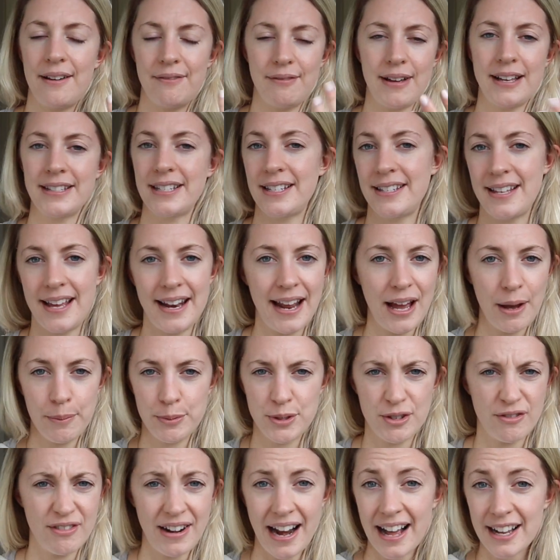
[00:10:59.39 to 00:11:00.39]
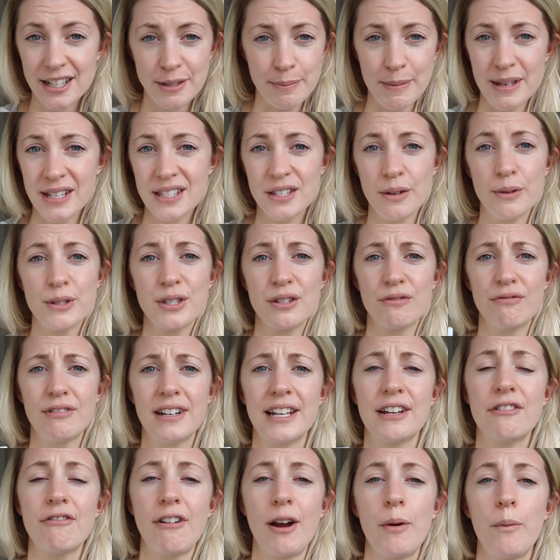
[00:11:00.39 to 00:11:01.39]
As I said, it helps to relax me, so it's a
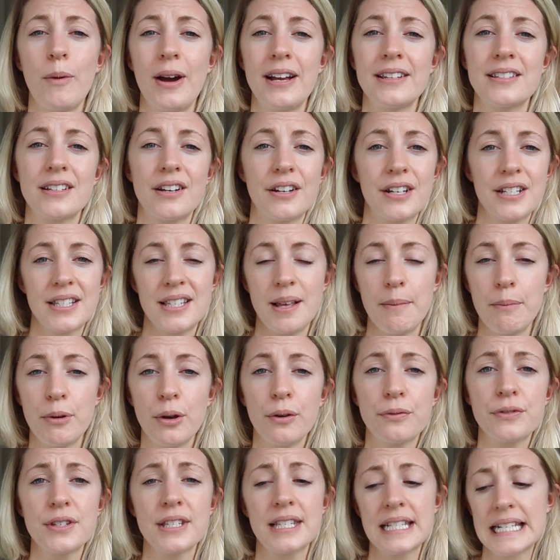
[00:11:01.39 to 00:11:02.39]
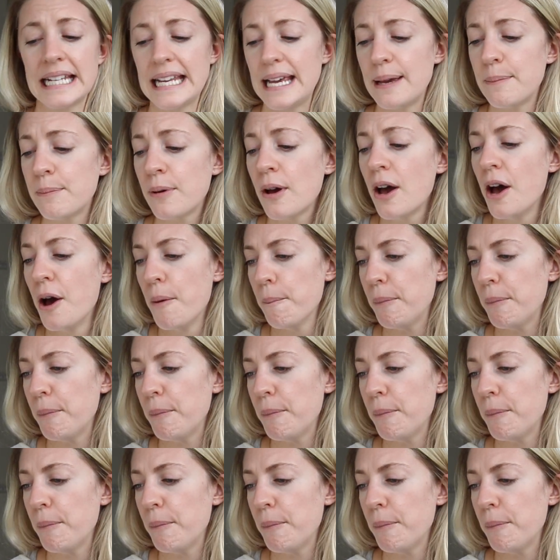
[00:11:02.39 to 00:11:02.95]
really great way to kind of send me off to sleep.